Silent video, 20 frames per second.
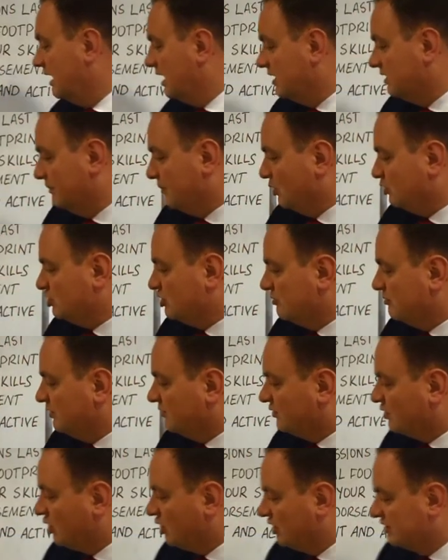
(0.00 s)
At the bottom,
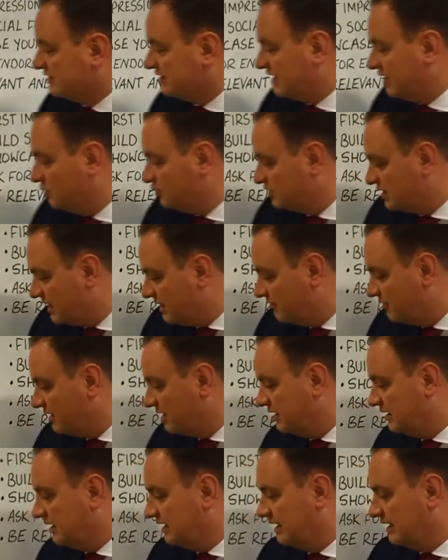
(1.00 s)
you've got a skills
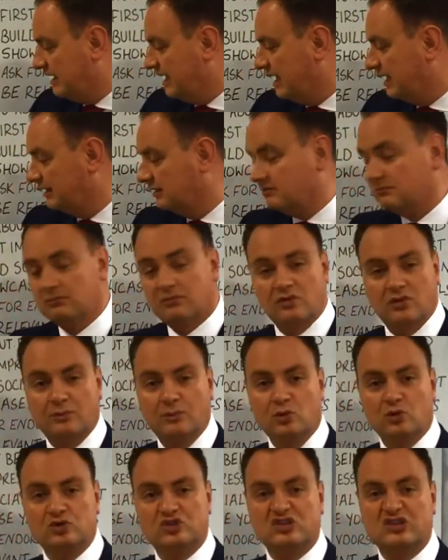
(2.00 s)
area. Again, the
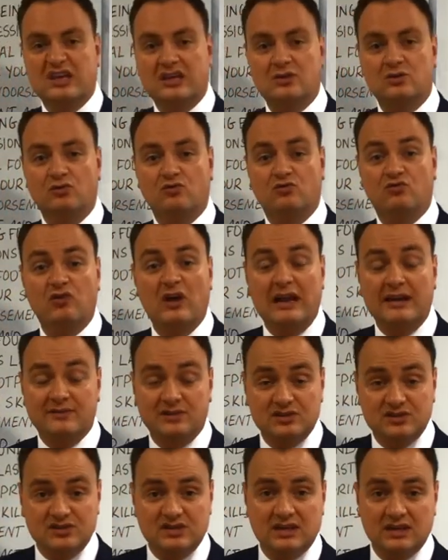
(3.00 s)
more skill,
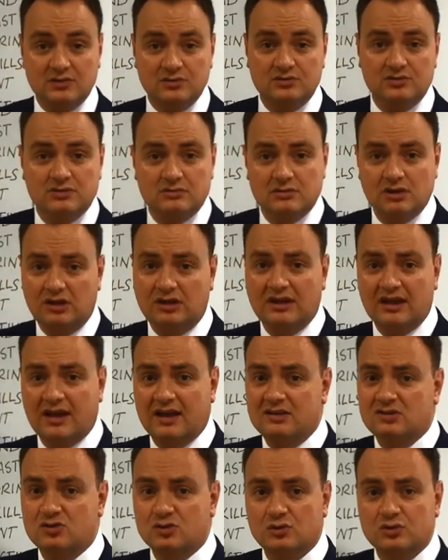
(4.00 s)
relevant skills you can get
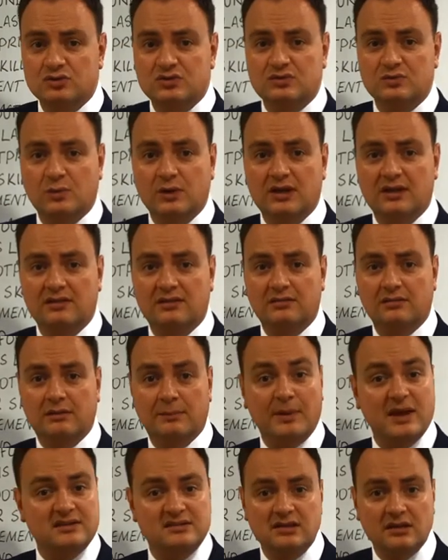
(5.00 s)
endorsed with, the
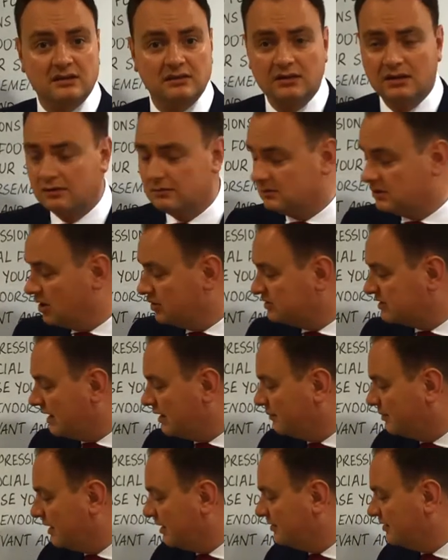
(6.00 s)
better. No
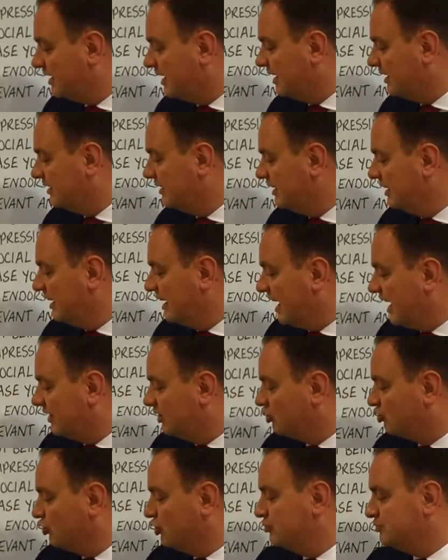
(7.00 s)
doubt about that and
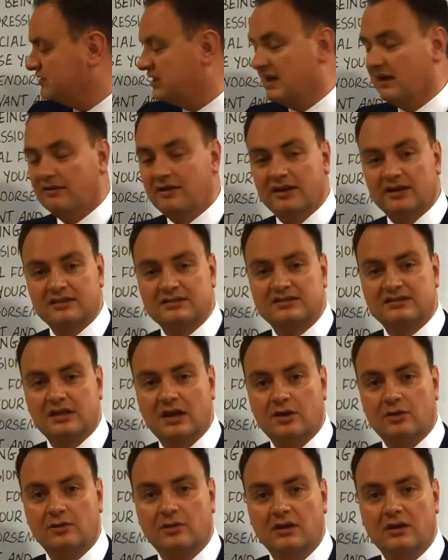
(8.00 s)
a groups area.
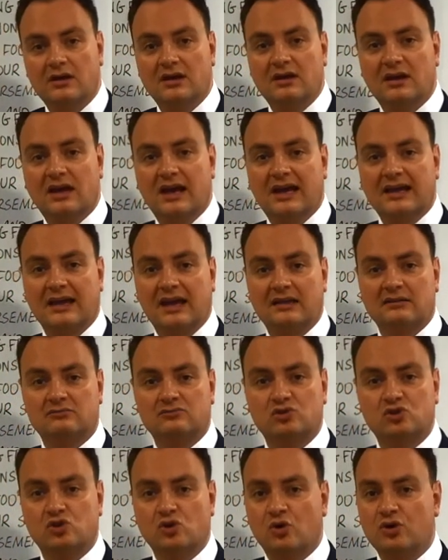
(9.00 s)
So again,
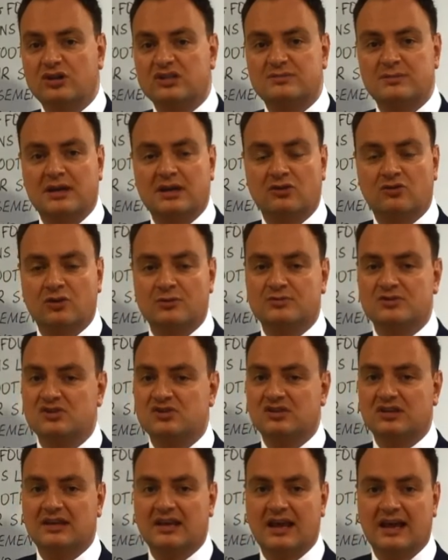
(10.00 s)
join as many groups
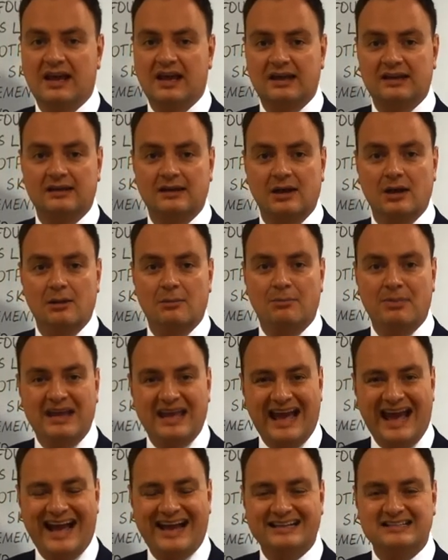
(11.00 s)
as you can,
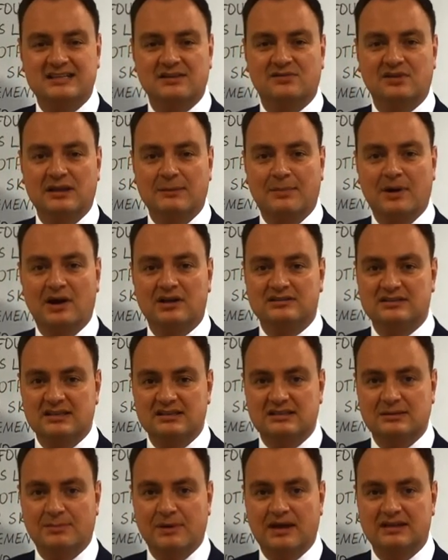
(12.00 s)
be actively
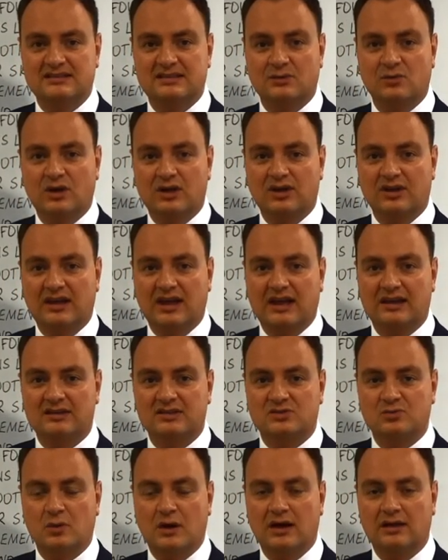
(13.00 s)
participating where you can
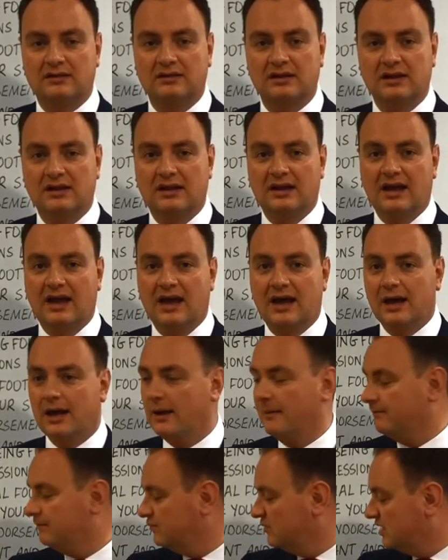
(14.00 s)
as well.
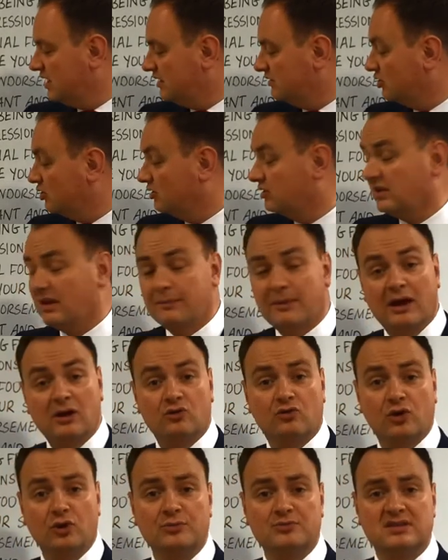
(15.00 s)
Um, the other good thing about
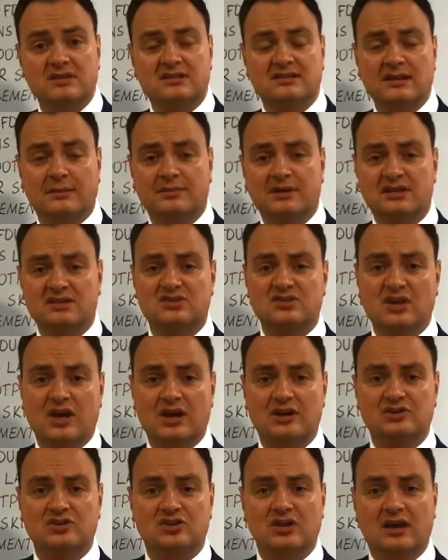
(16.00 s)
groups is somebody
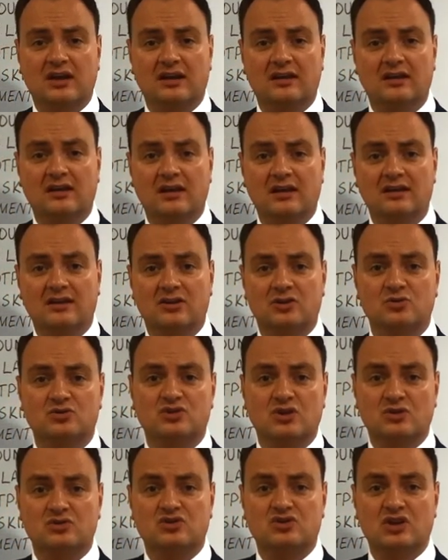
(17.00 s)
searching can
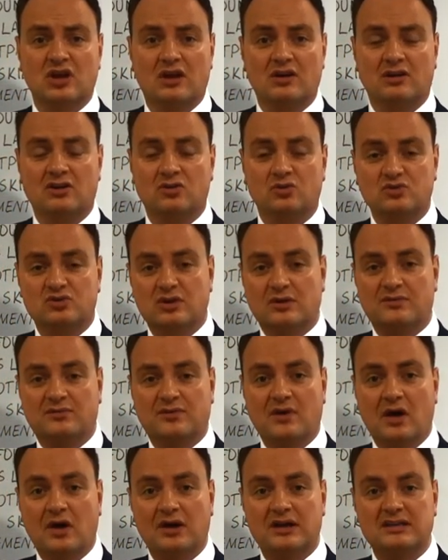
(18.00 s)
also ser can also
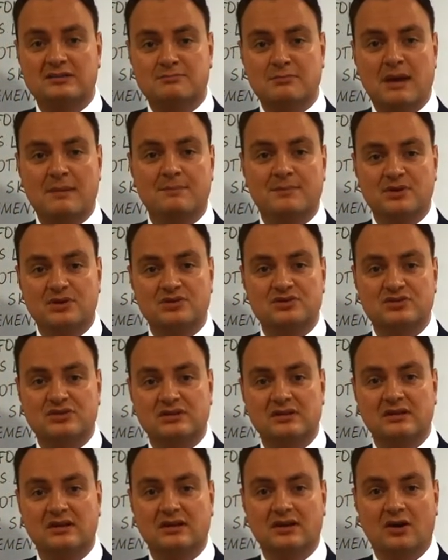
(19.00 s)
find
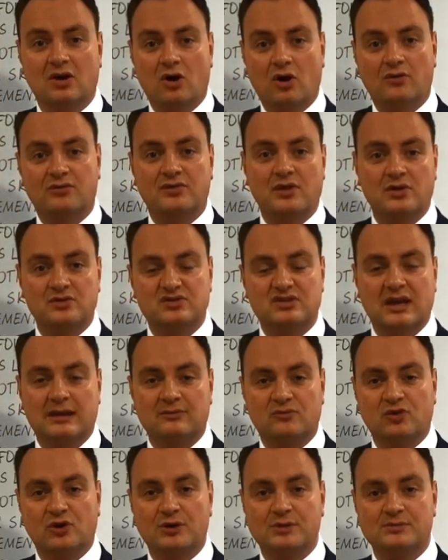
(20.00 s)
members of those
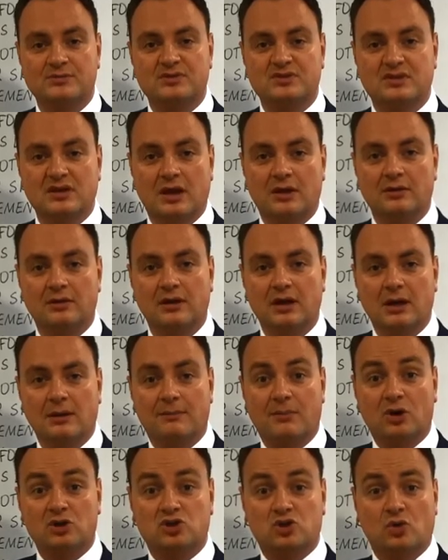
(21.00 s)
same groups. So
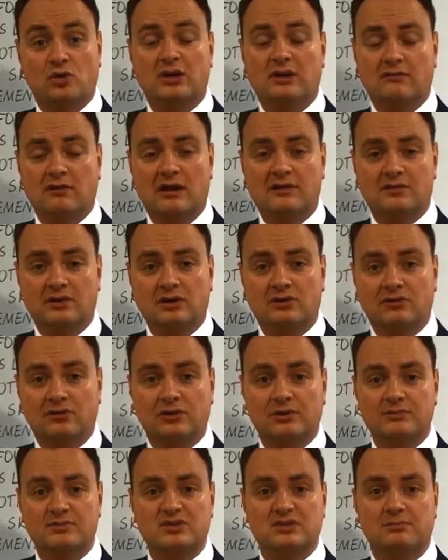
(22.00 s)
by joining relevant
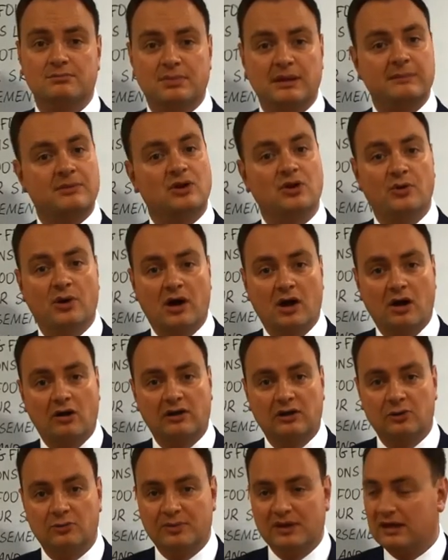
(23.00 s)
groups, people who are
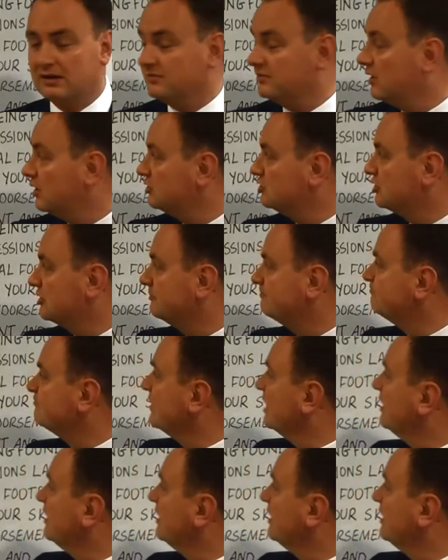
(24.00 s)
hiring will be able to find you.